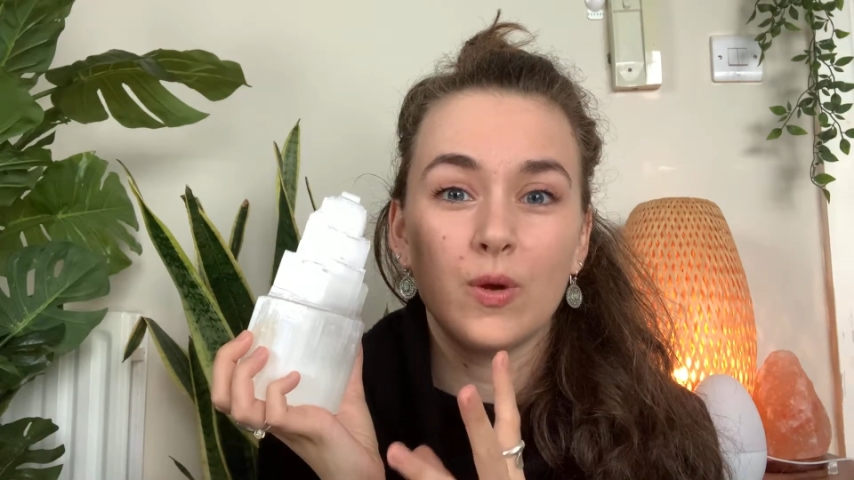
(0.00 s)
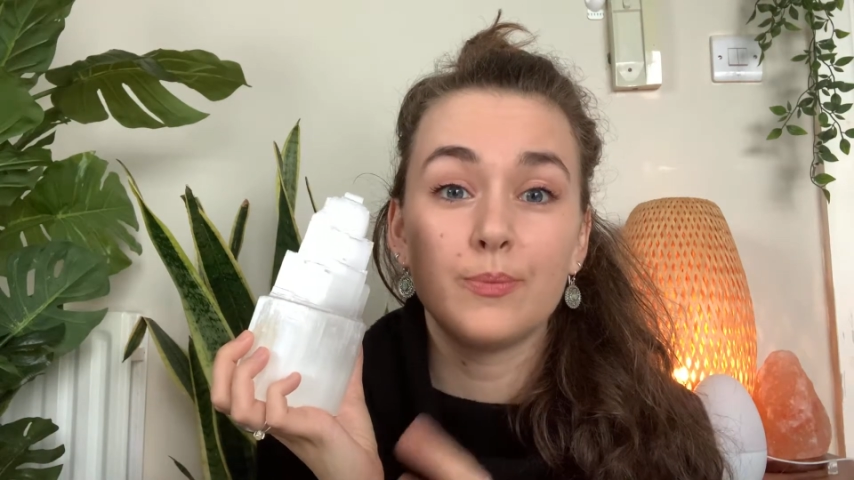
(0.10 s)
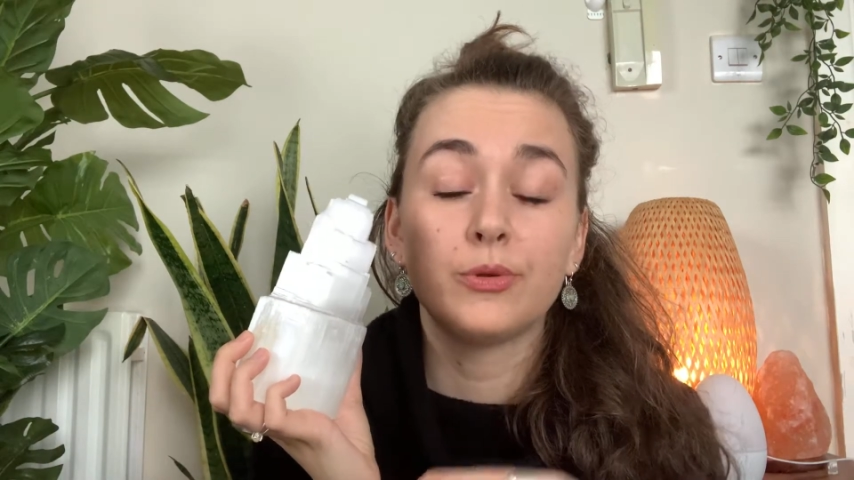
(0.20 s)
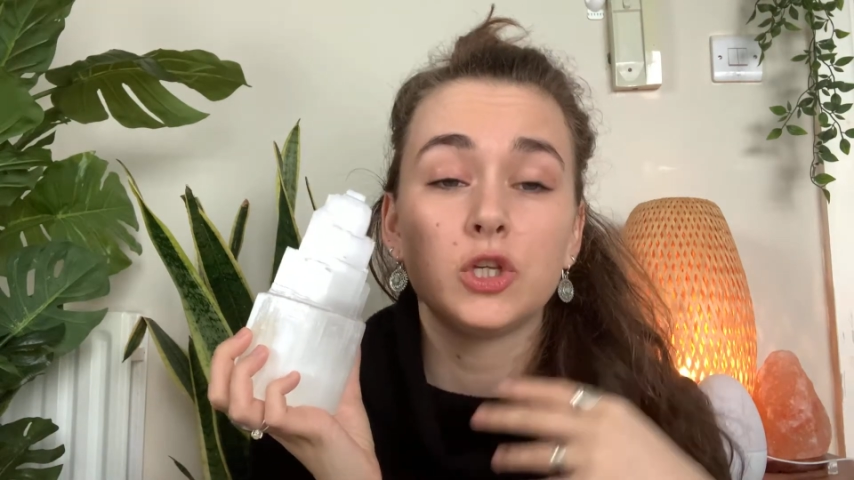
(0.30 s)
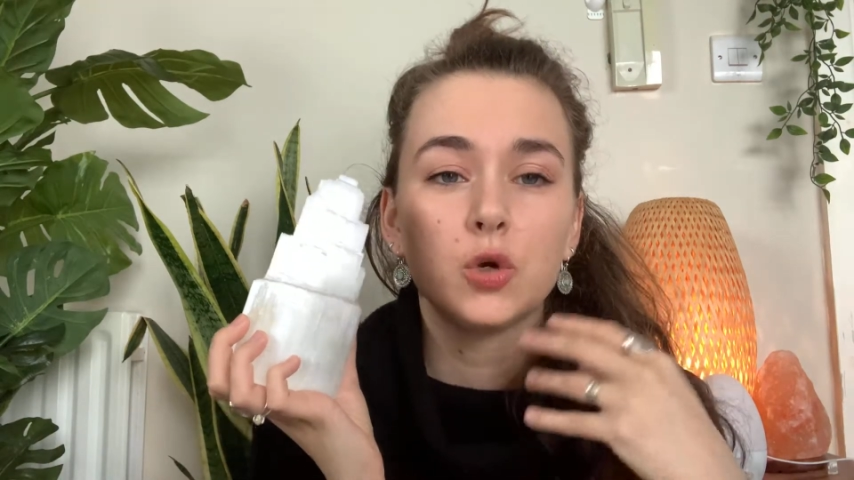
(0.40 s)

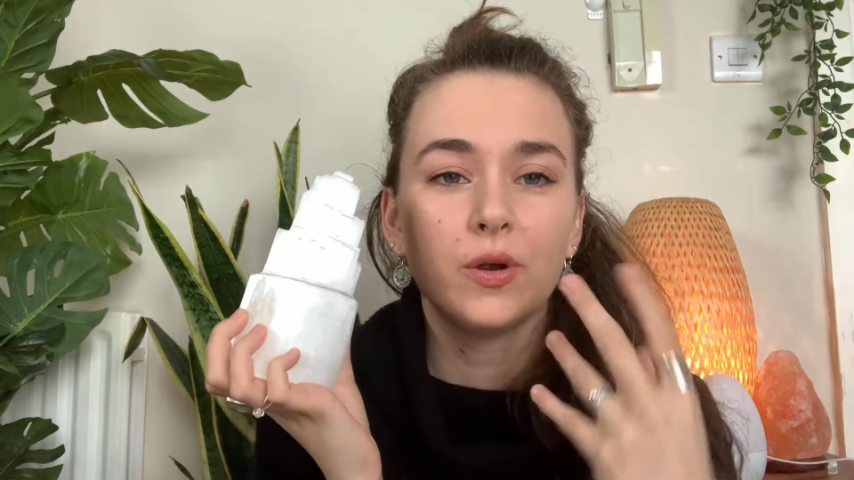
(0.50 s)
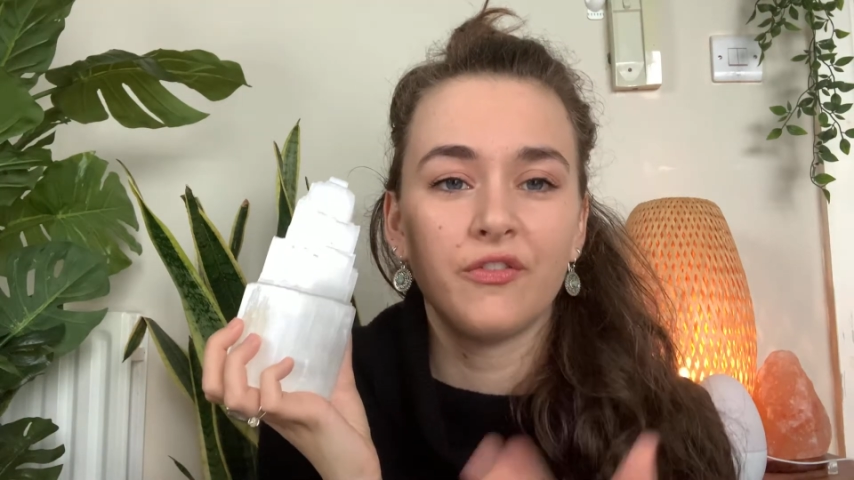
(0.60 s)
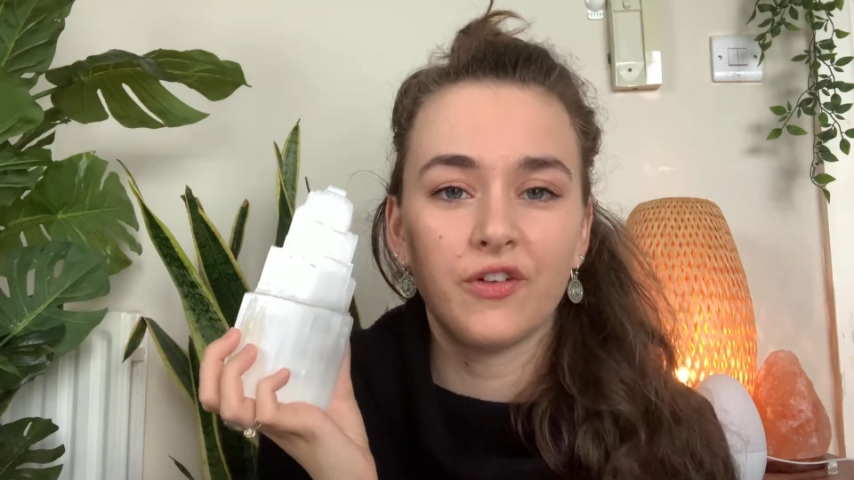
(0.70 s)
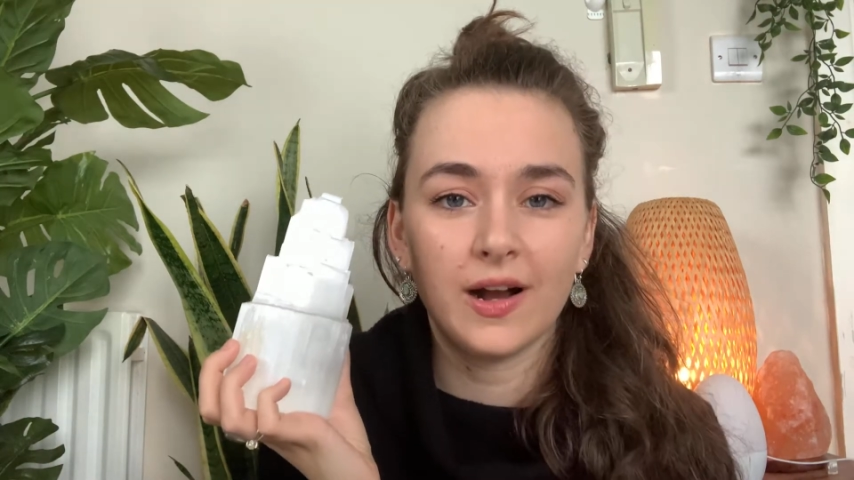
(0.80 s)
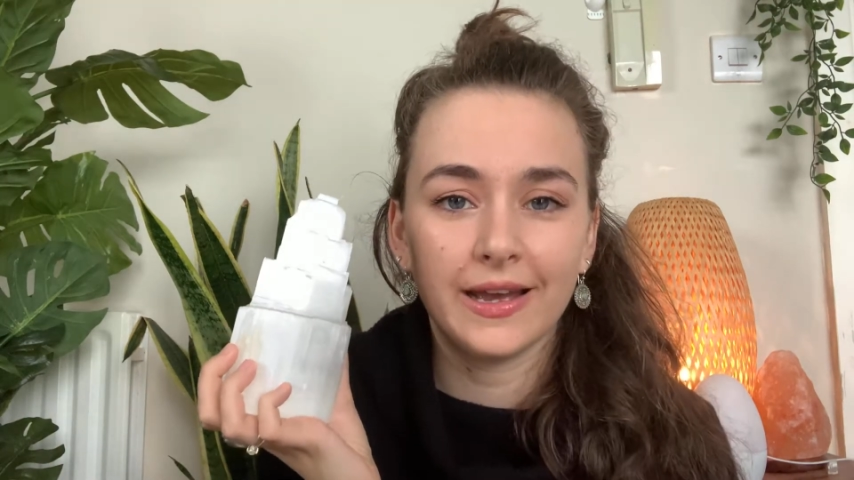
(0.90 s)

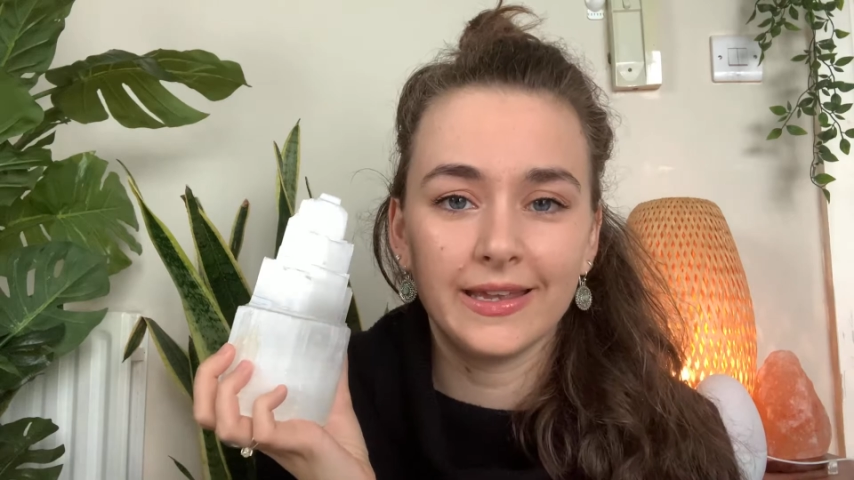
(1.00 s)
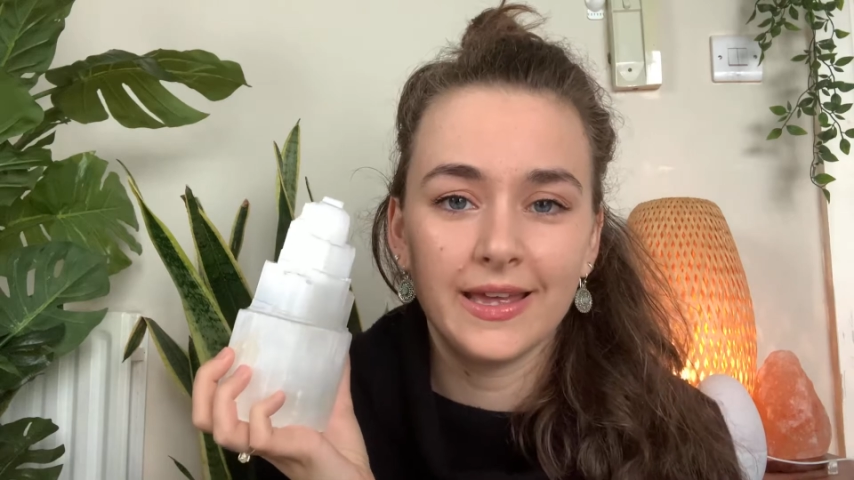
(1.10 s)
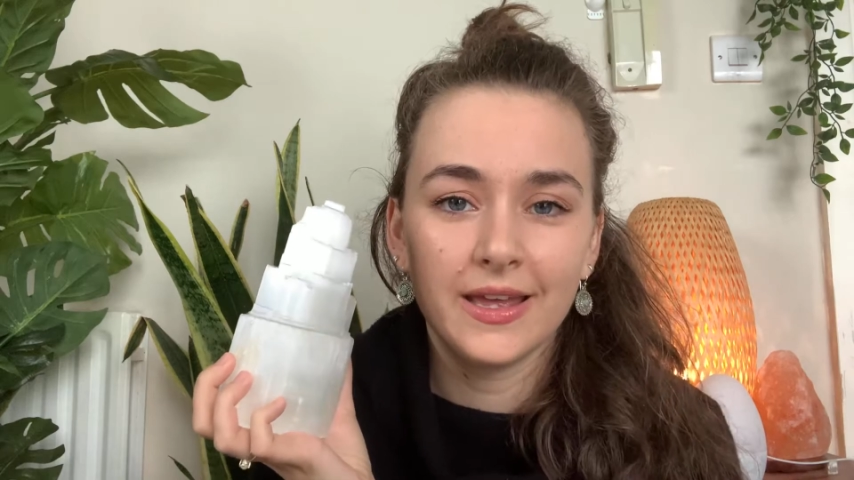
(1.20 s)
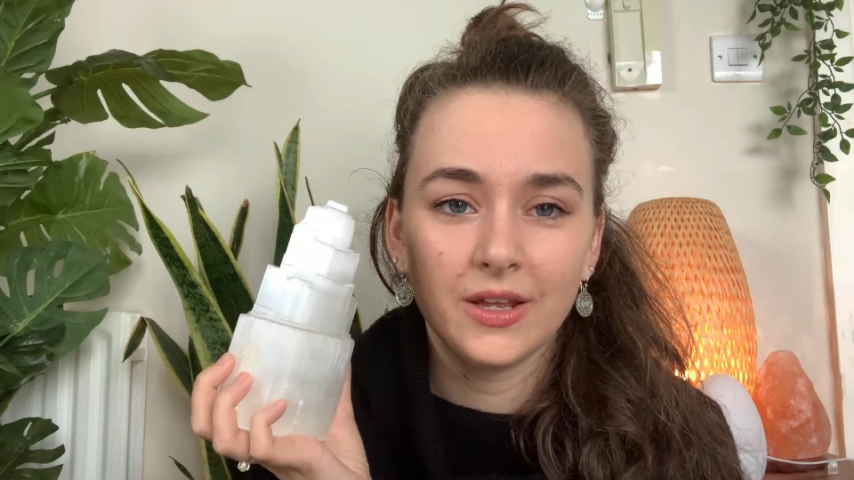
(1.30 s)
purify